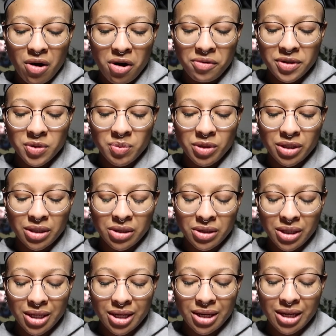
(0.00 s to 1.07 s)
always been
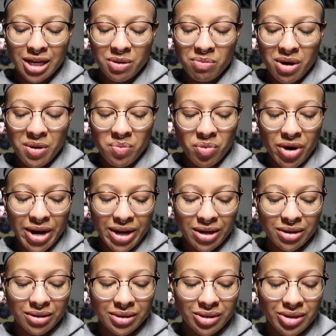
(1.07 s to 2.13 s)
lurking in my
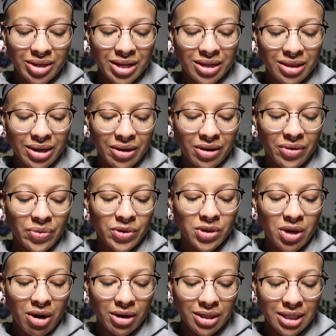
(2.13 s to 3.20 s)
brain, lurking there in the
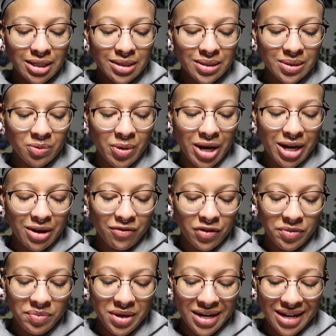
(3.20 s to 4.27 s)
darkness, waiting
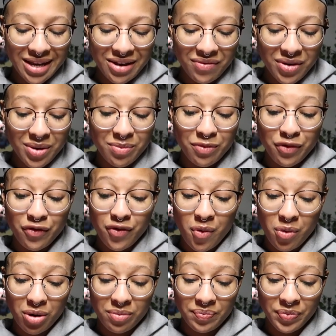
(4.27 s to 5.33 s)
for me to give him
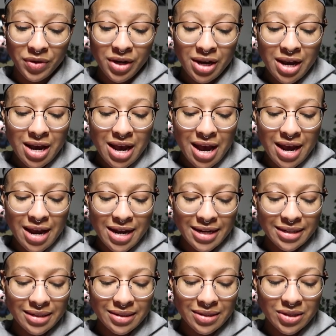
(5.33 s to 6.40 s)
form.
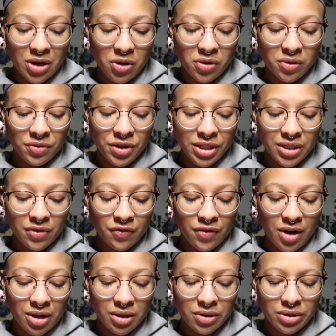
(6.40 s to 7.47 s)
And so this
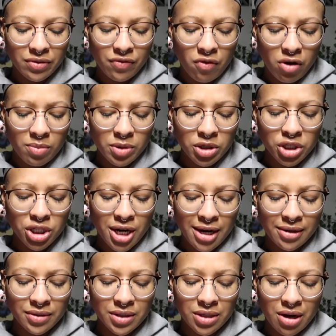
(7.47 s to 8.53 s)
follows former
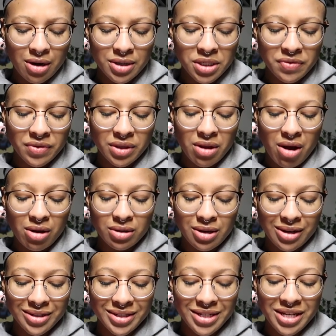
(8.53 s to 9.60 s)
child stars of a
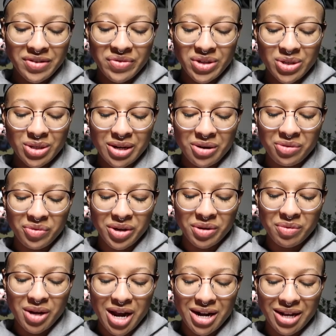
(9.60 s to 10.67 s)
long-lost TV show
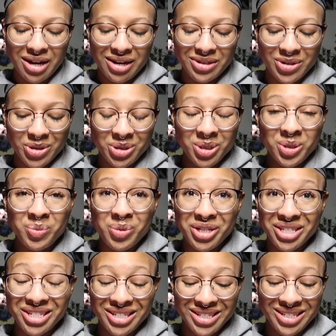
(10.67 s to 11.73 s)
reuniting under
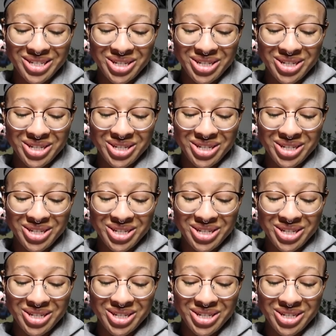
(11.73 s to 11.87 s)
suspicious